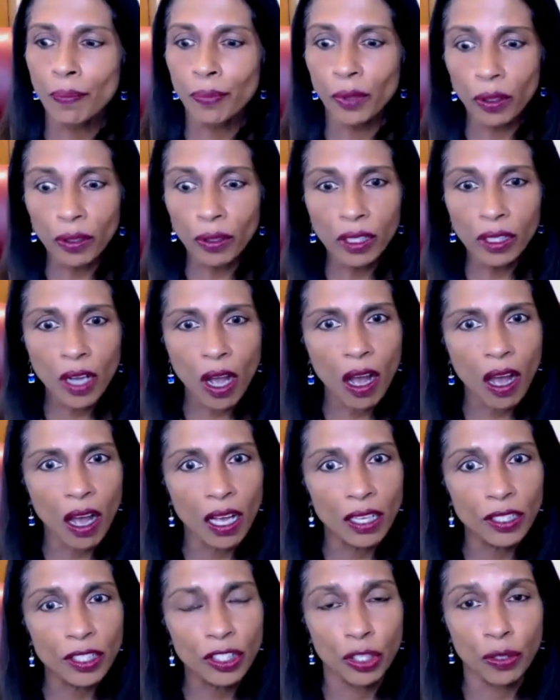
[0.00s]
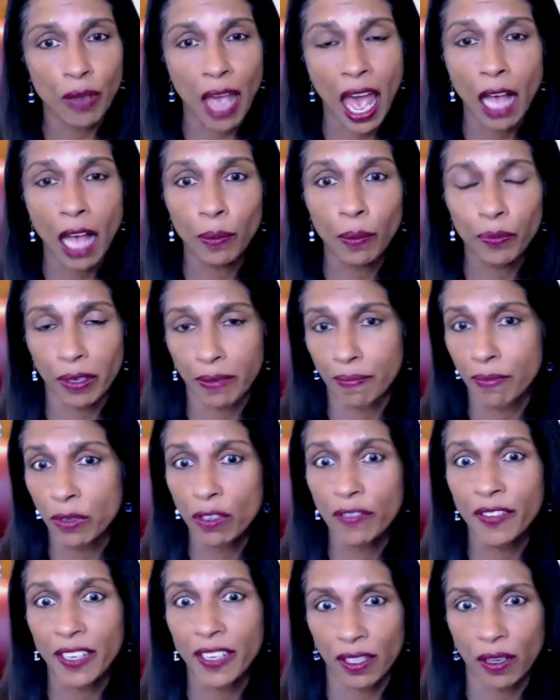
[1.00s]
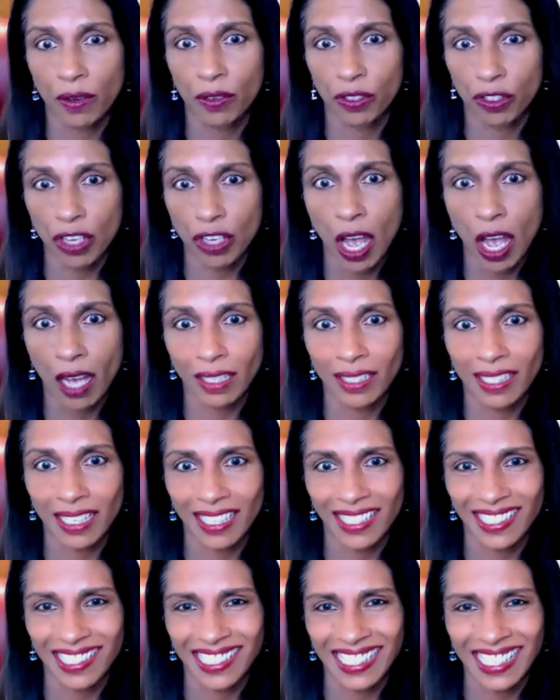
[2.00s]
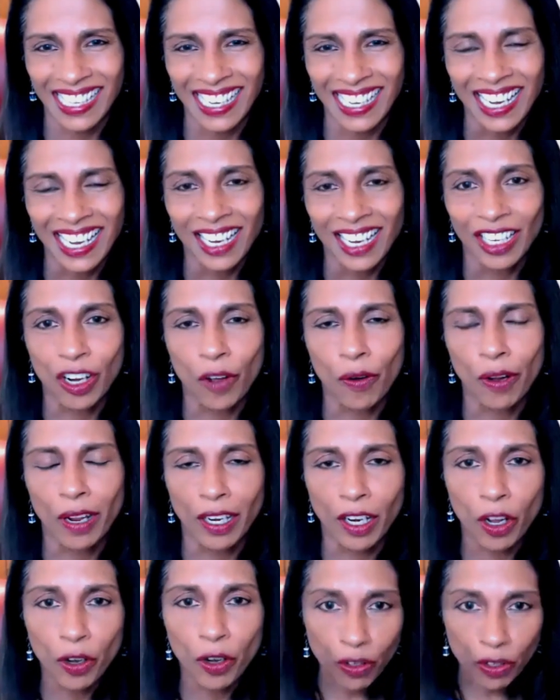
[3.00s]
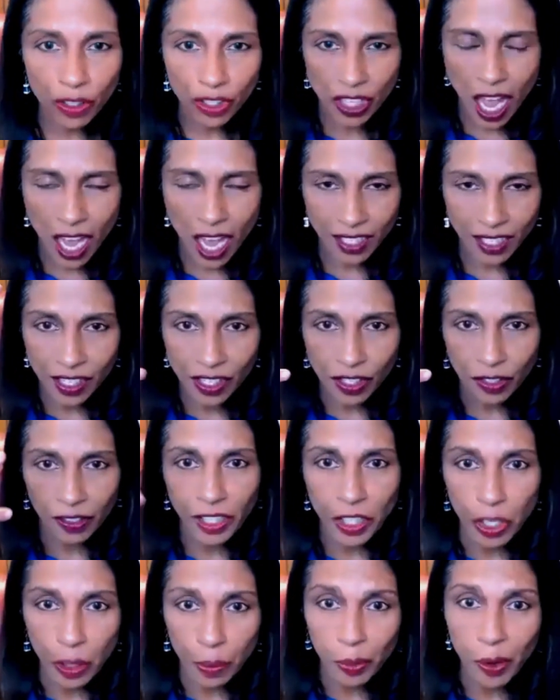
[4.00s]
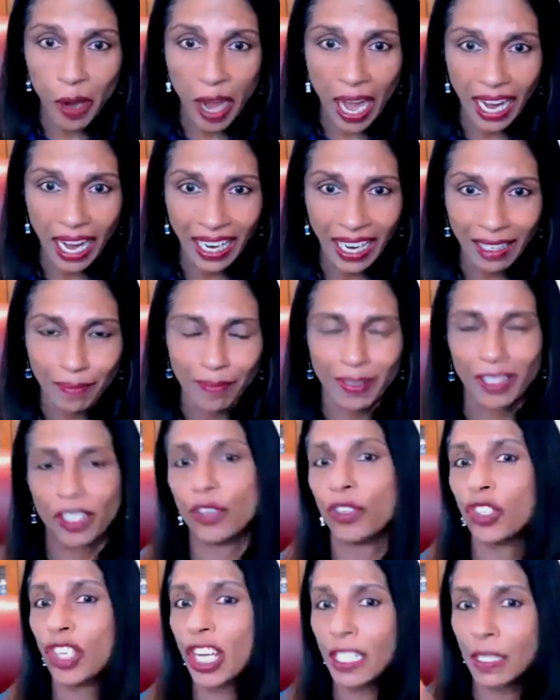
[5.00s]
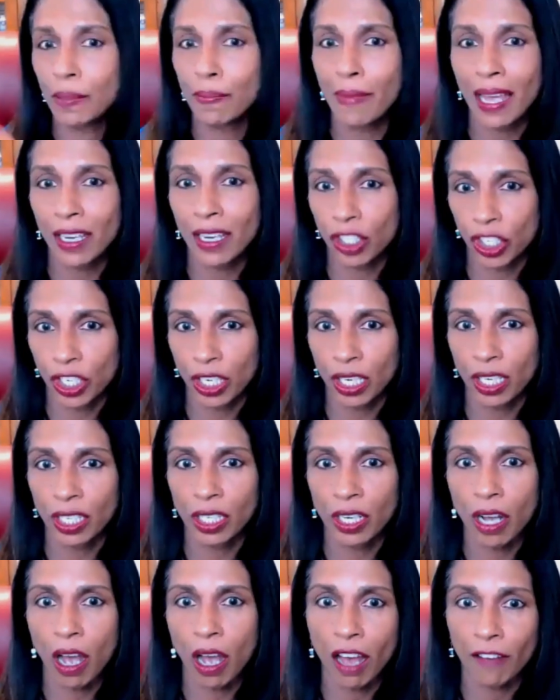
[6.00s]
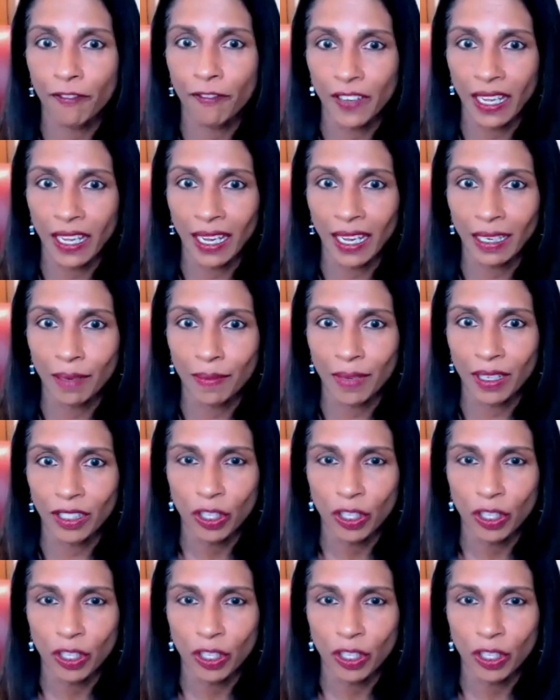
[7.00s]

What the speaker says: protocol to help removing those toxins. I know those toxins are in your brain, but you just mentioned coffee enema.